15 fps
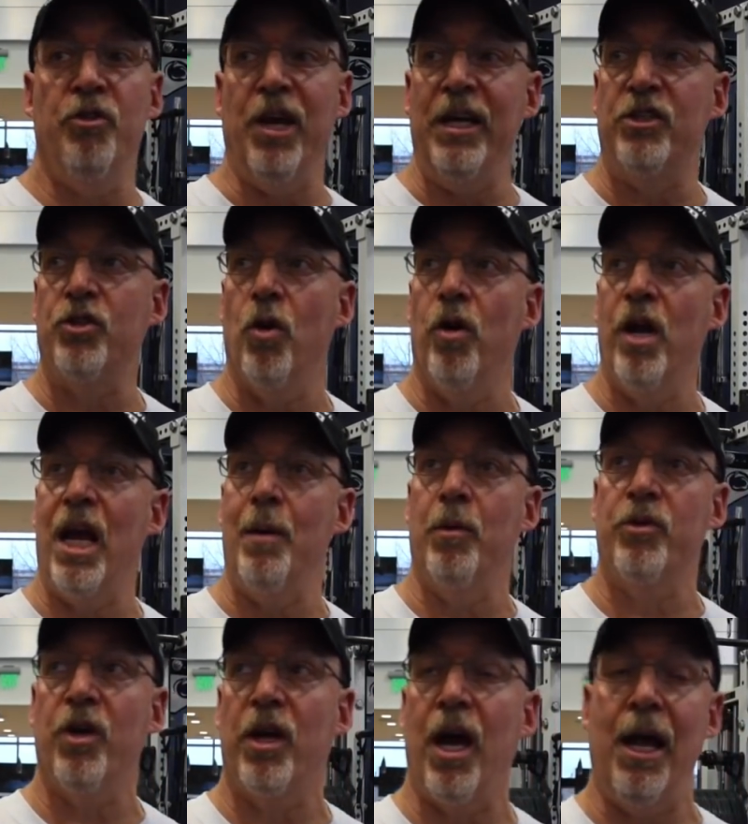Deshaun
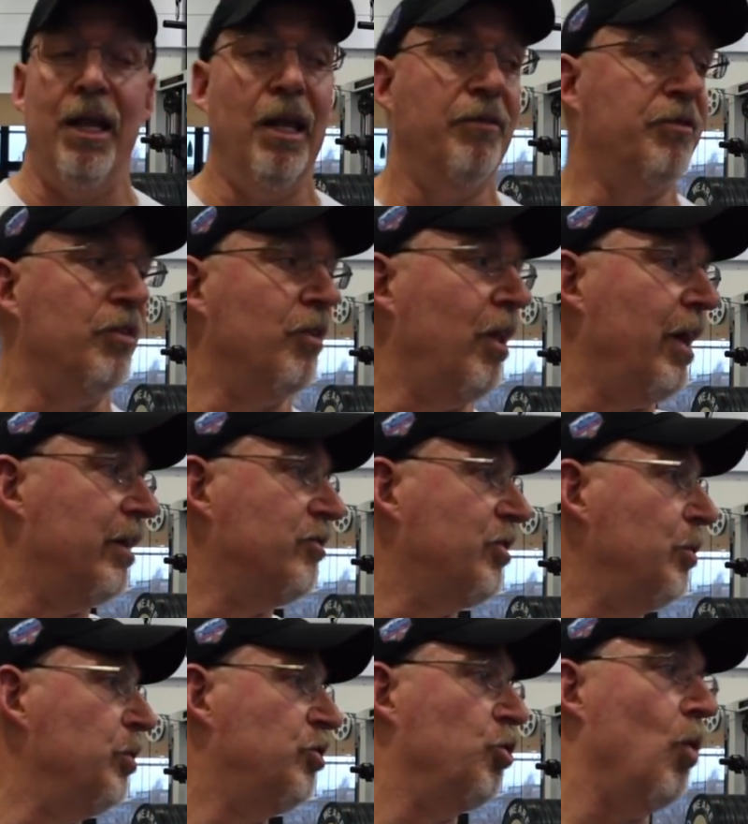Hamilton kind of left his
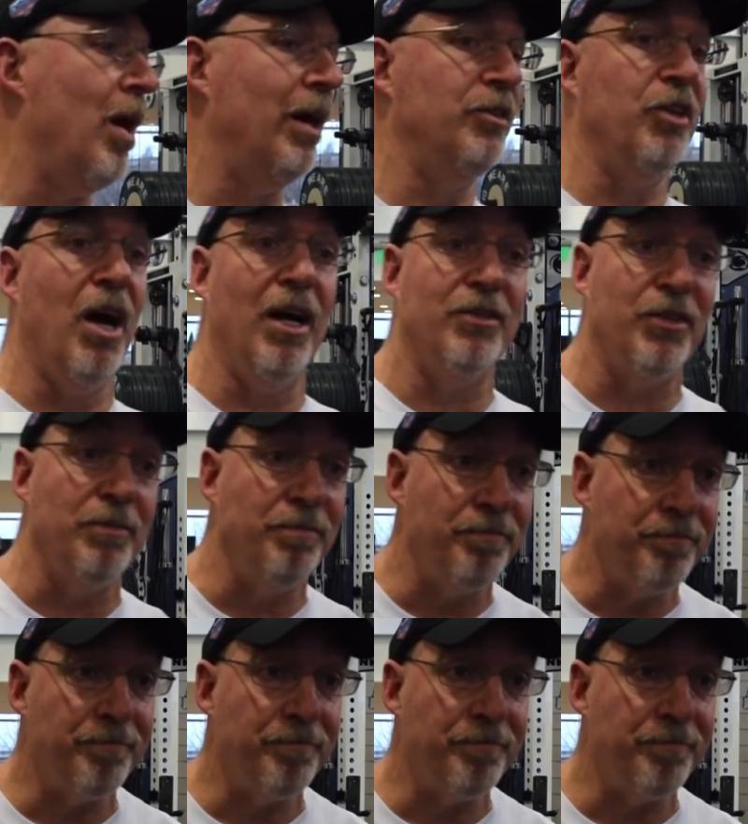legacy with Juwan Johnson.